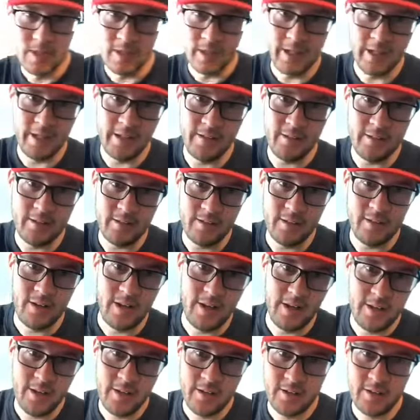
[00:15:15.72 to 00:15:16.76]
And I
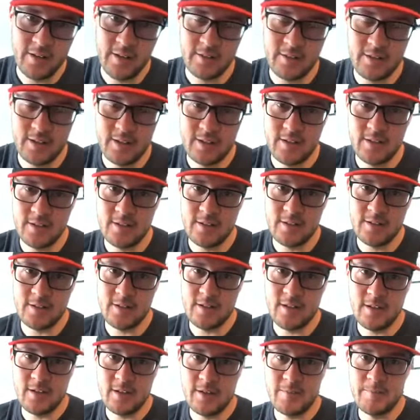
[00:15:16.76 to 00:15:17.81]
know that this is,
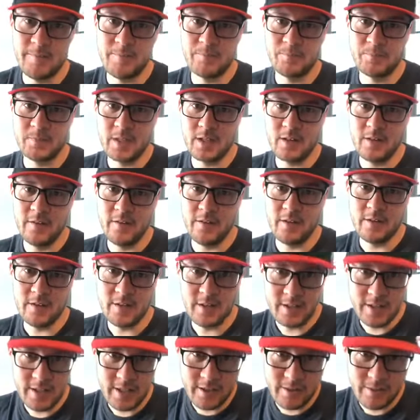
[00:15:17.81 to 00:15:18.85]
the
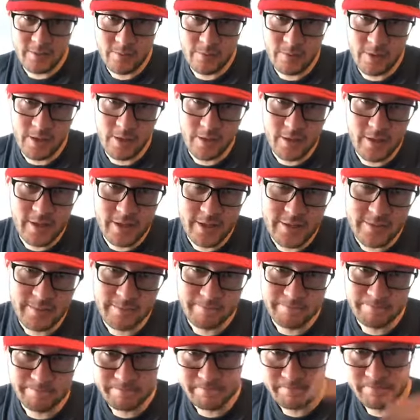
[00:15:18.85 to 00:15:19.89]
Neo logo is
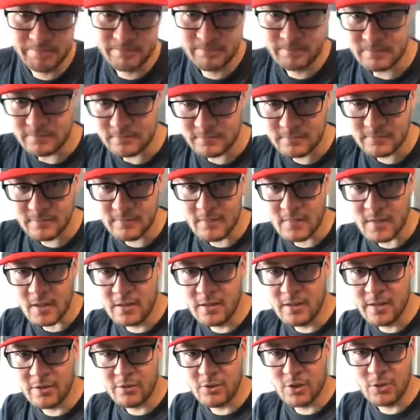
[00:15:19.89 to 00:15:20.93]

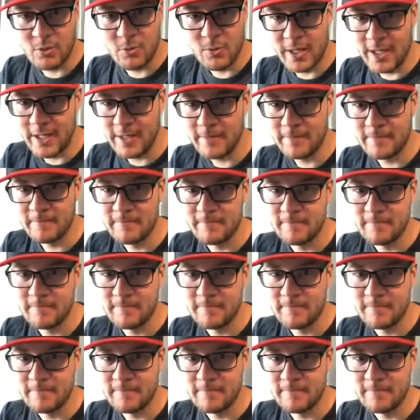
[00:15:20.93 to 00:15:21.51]
the wrong way.